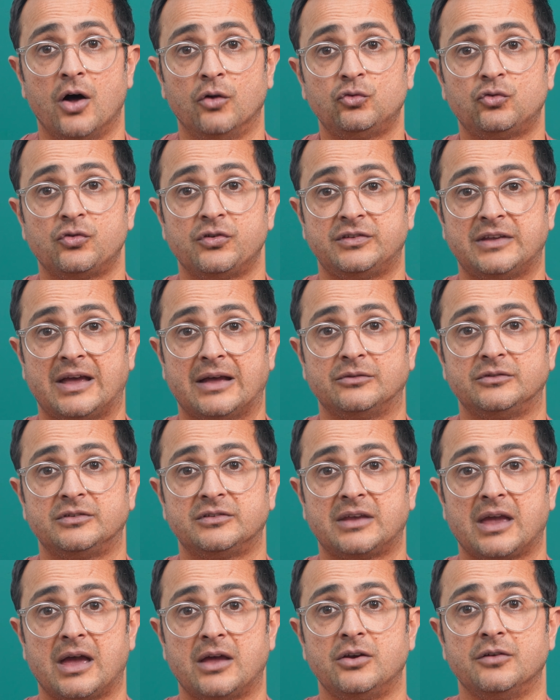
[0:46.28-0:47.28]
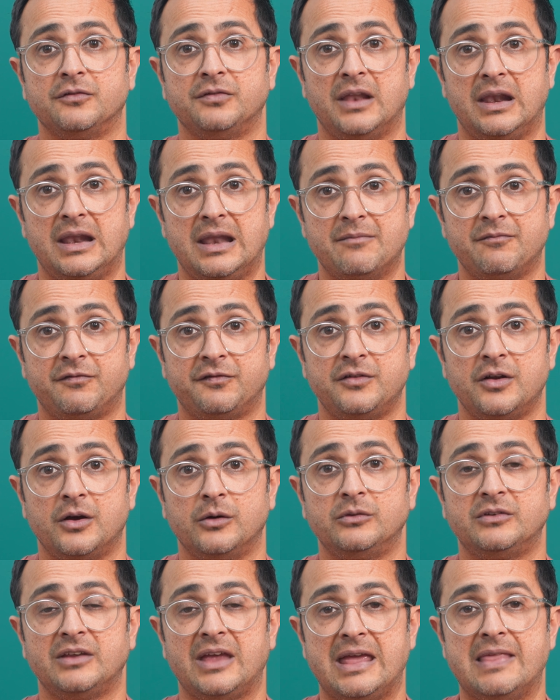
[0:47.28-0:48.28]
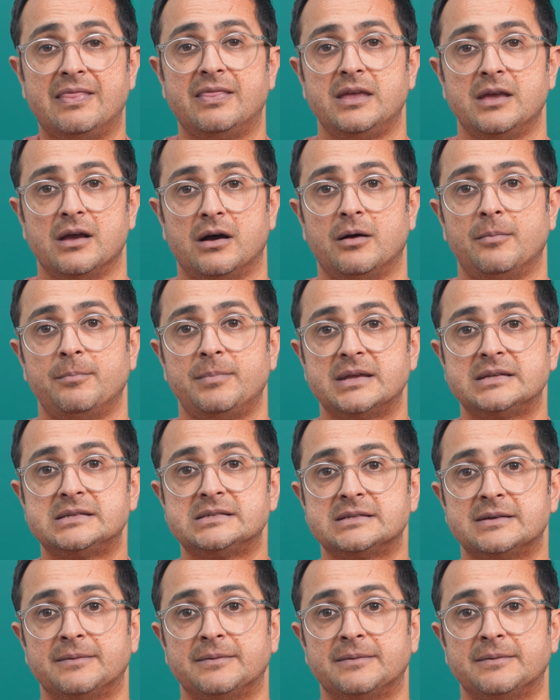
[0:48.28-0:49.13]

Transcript: ultrasound scan of the lymph nodes in the armpit.